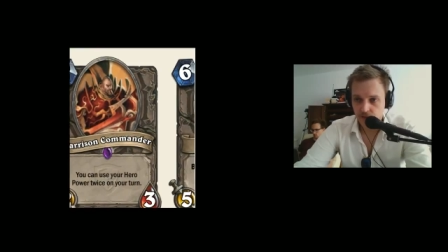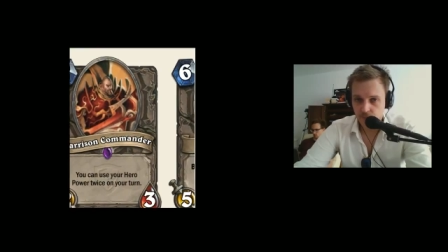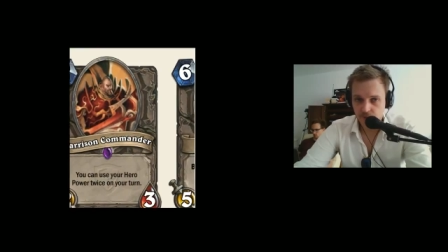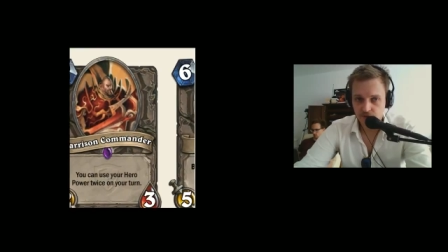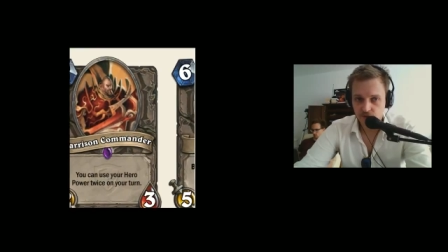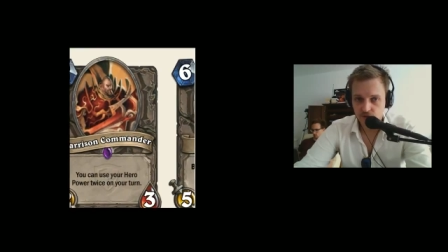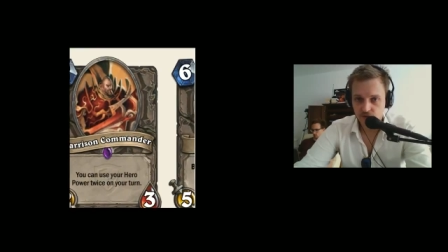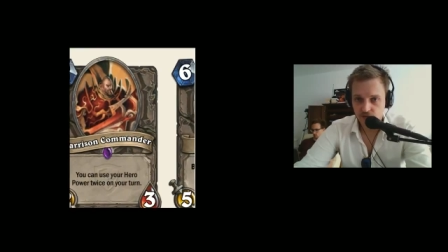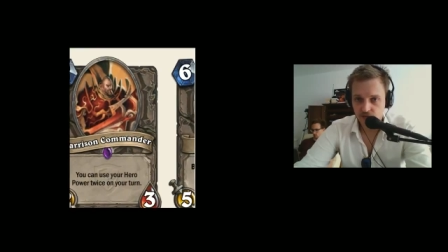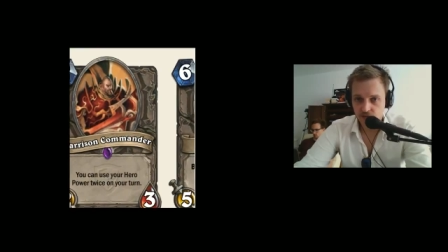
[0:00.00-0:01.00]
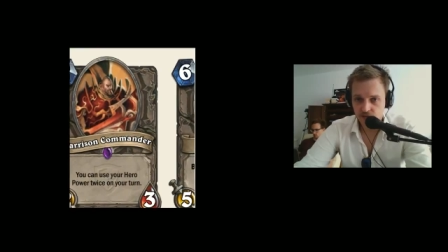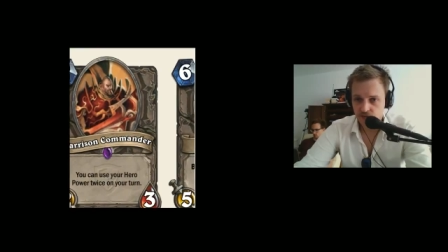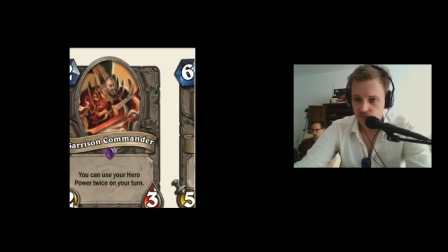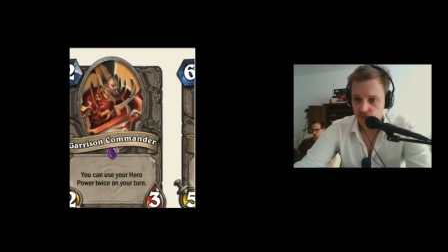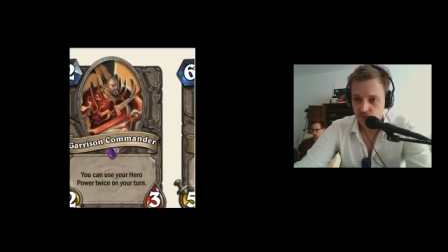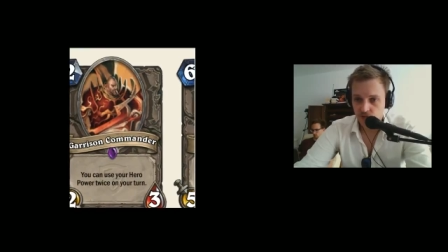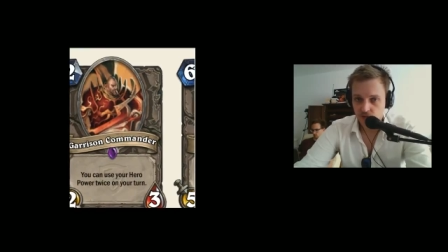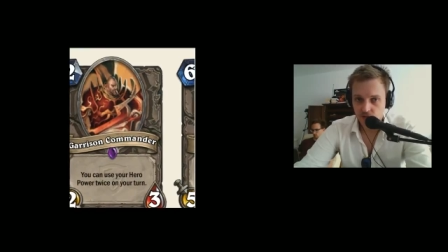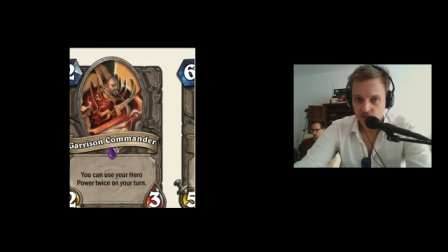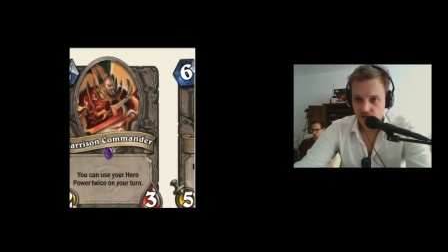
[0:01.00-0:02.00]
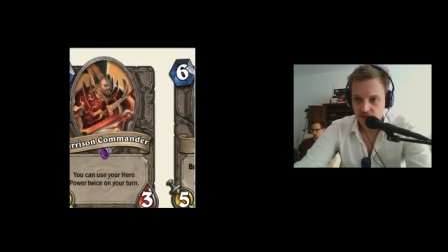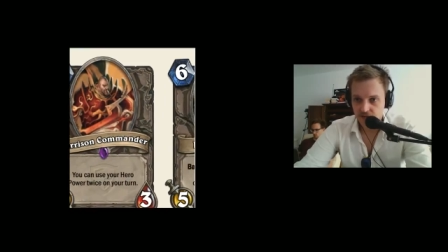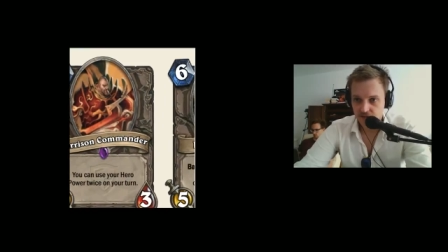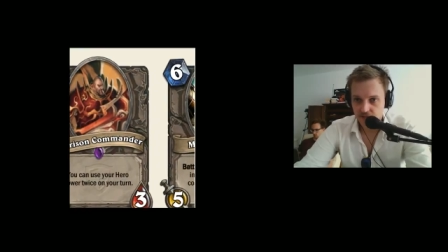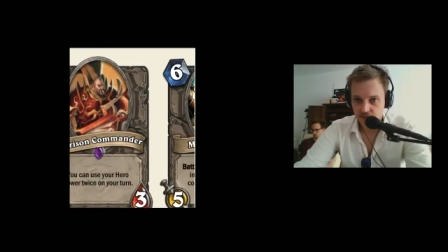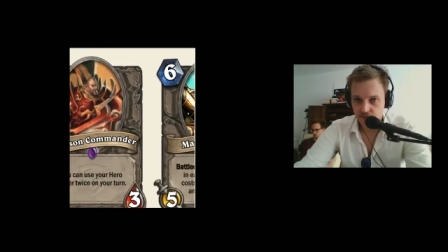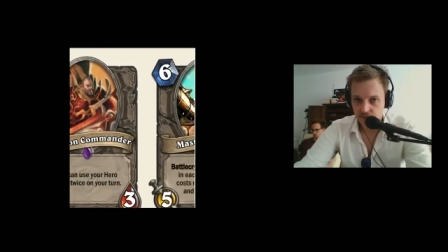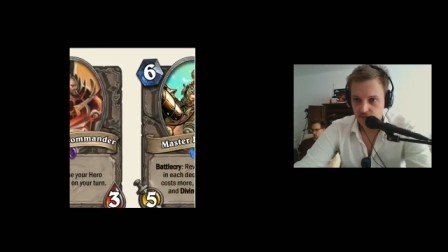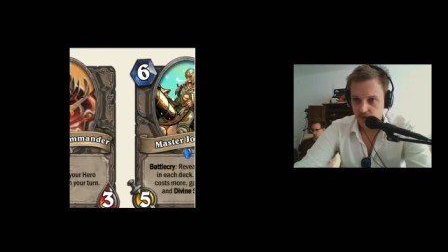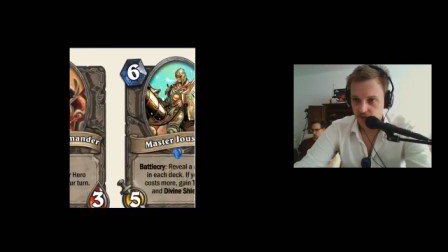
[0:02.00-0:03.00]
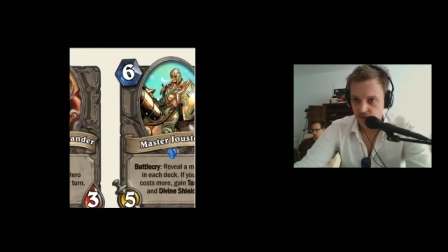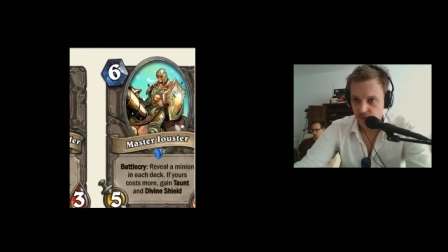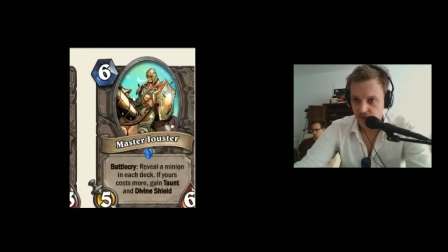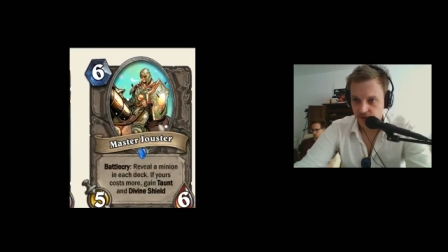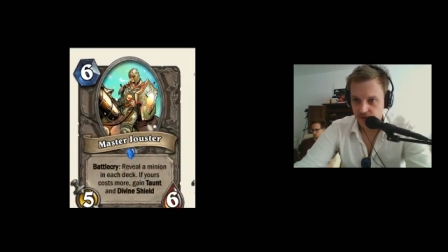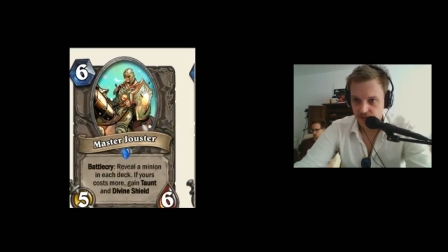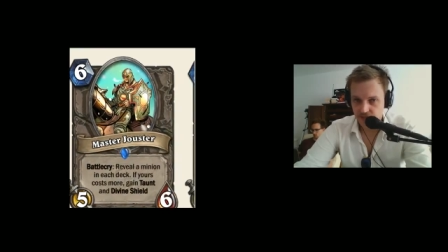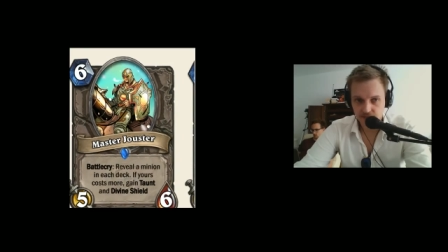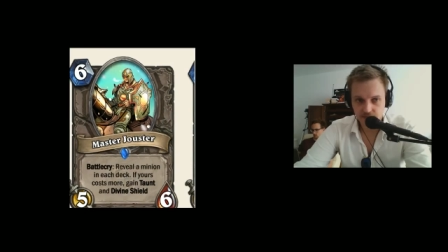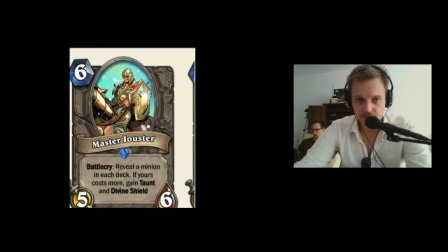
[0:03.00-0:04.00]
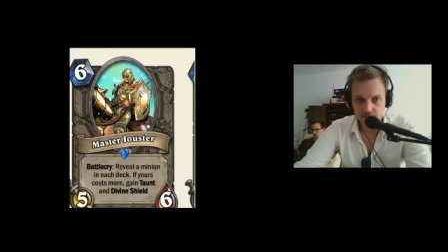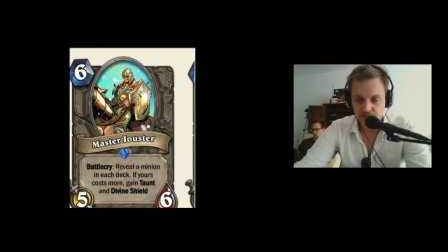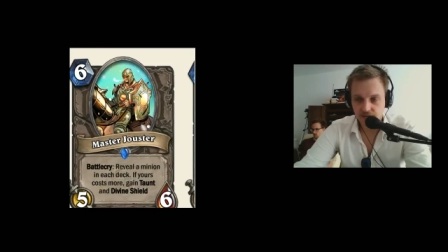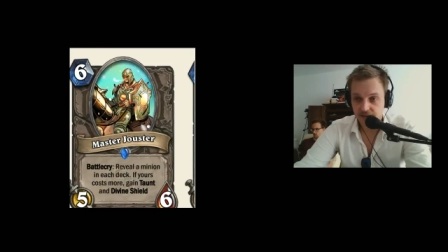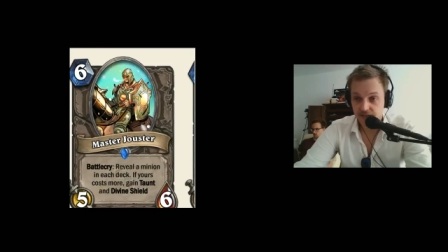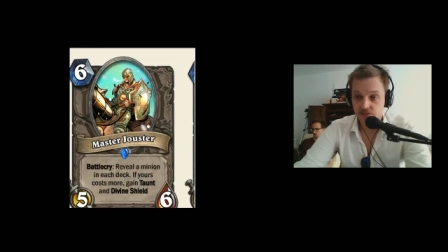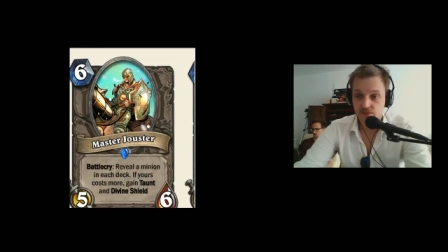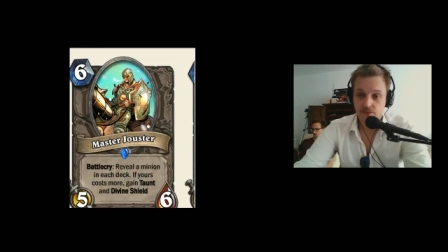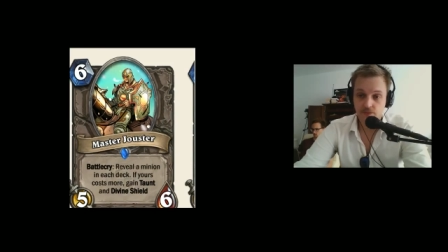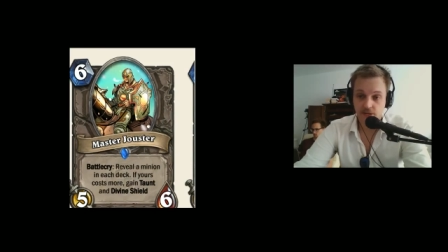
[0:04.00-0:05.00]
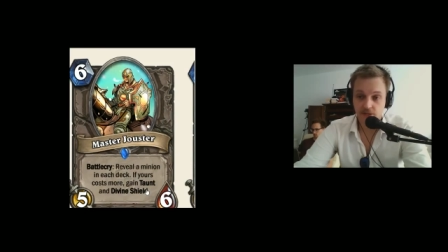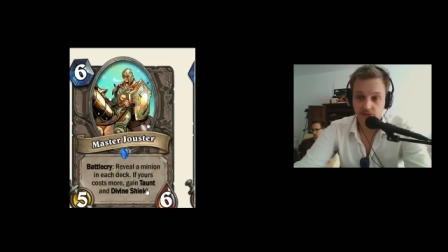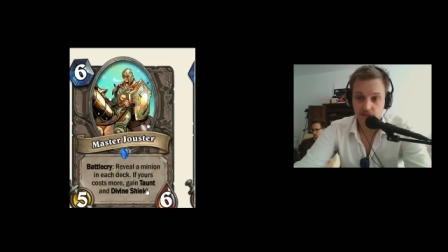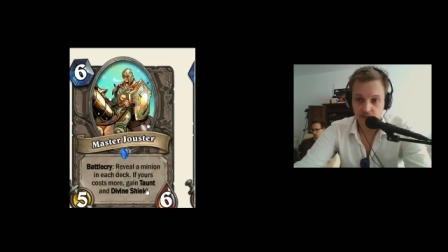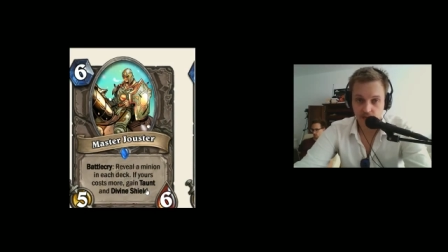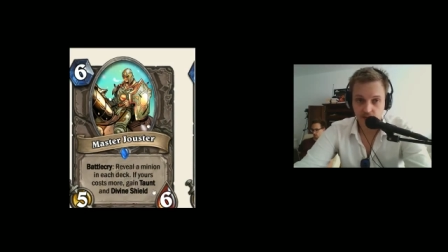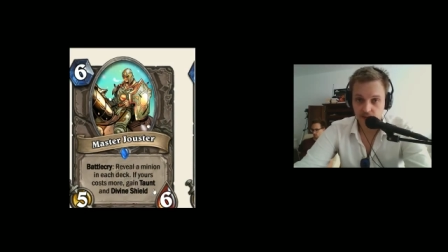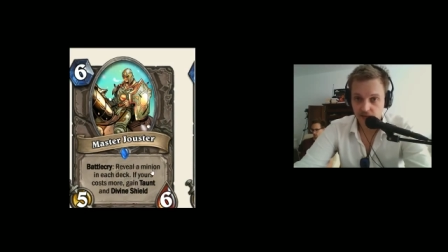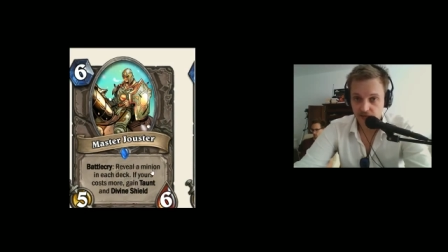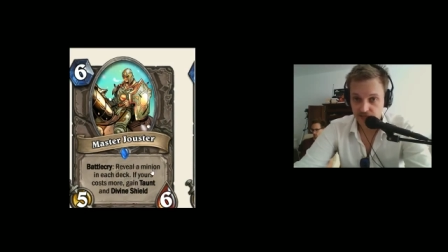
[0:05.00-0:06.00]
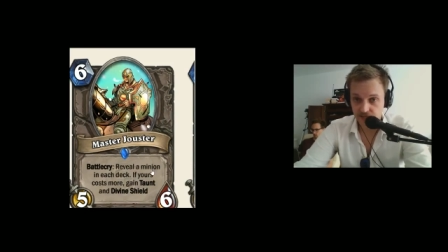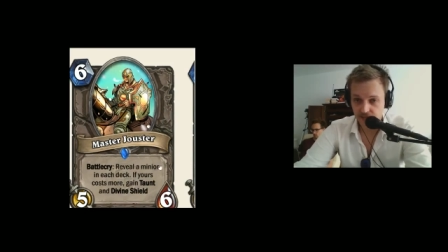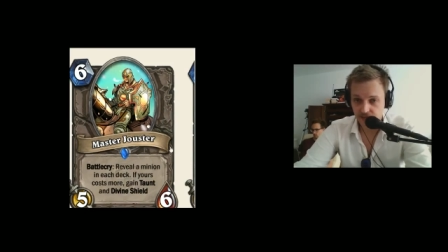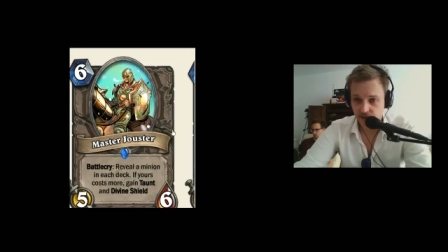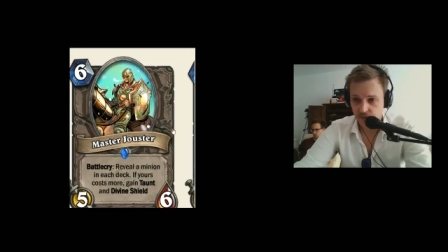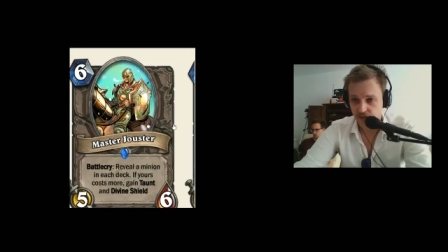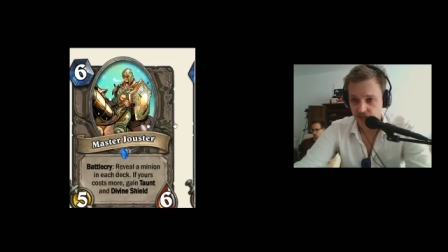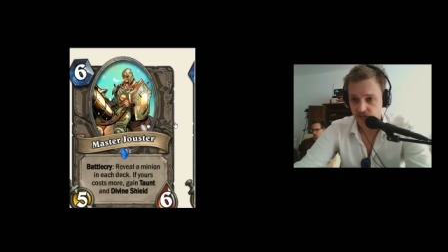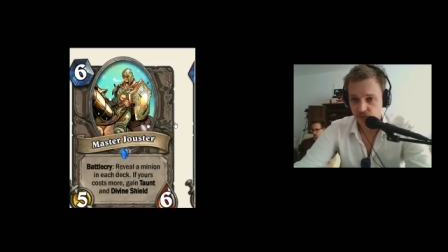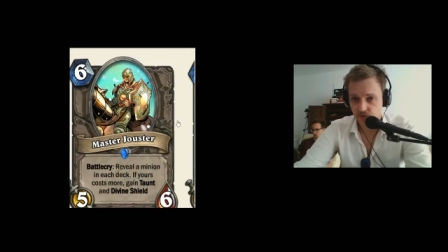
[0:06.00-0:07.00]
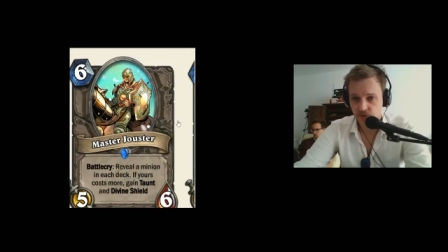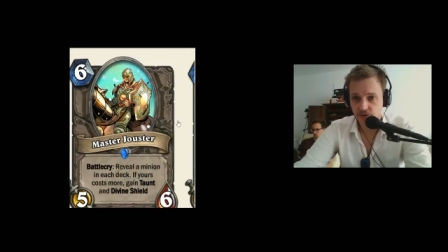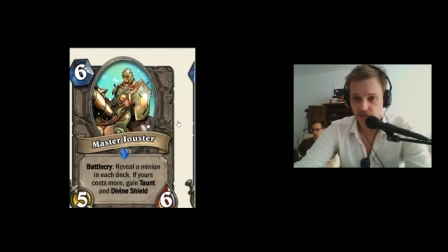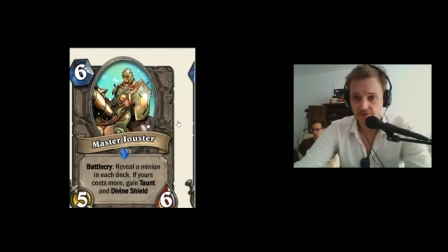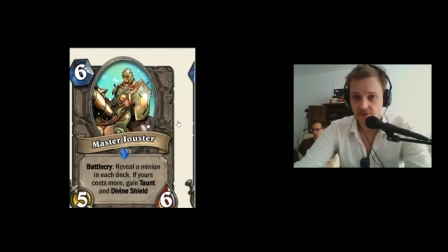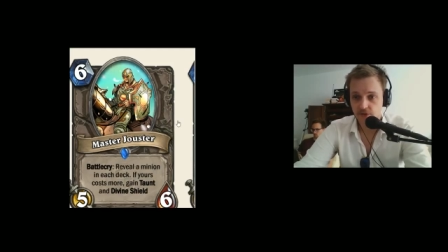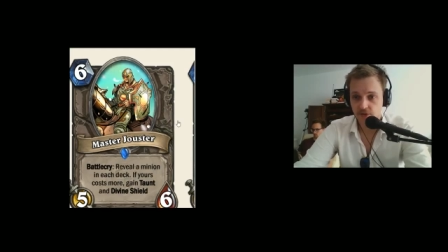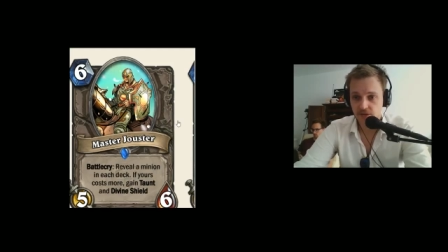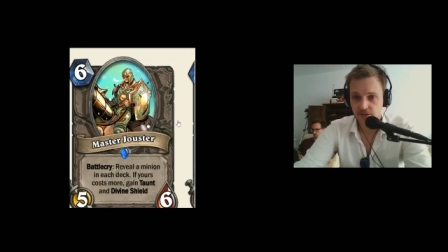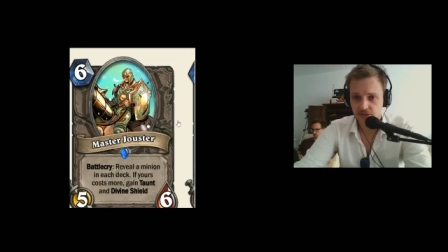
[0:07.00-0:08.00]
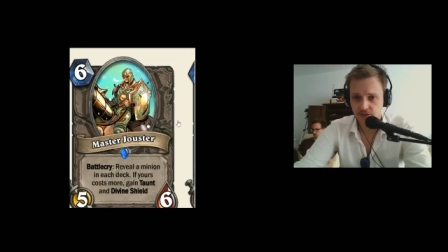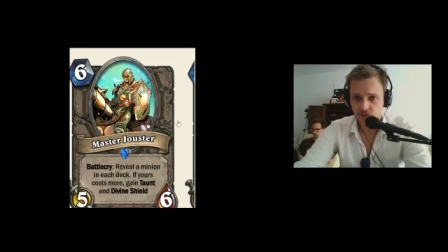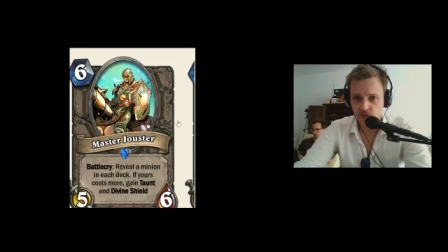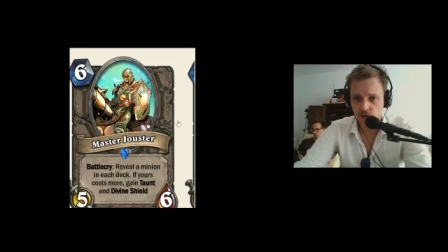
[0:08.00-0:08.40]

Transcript: Might be good in the hero power decks. This guy is really good. Essentially an upgraded Sunwalker if you get the Joust.